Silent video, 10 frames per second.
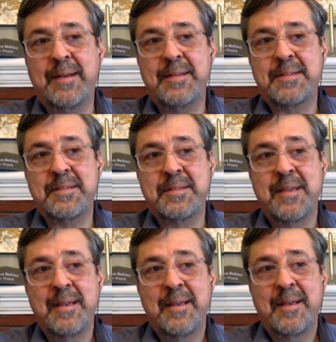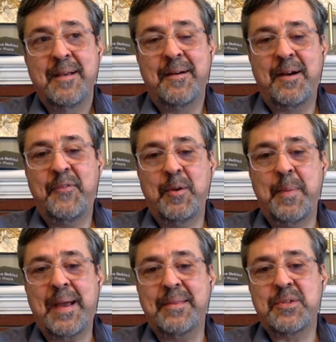And he says, oh, I feel bad.